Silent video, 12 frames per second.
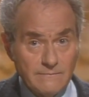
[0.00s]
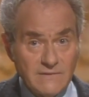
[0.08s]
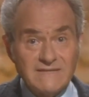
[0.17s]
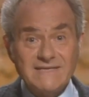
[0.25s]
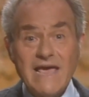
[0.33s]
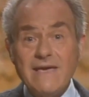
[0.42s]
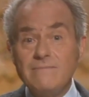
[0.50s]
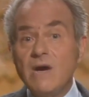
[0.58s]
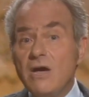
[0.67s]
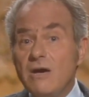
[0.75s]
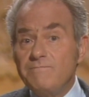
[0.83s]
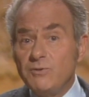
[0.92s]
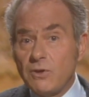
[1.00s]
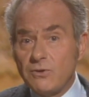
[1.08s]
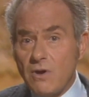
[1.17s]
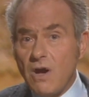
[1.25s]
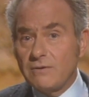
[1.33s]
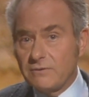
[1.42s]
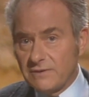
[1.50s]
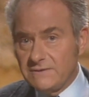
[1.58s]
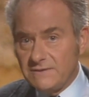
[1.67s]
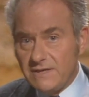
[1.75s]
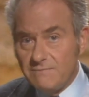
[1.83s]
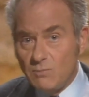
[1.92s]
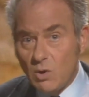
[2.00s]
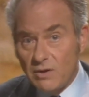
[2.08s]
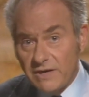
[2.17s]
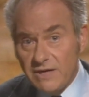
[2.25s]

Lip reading: The same bureaucracy more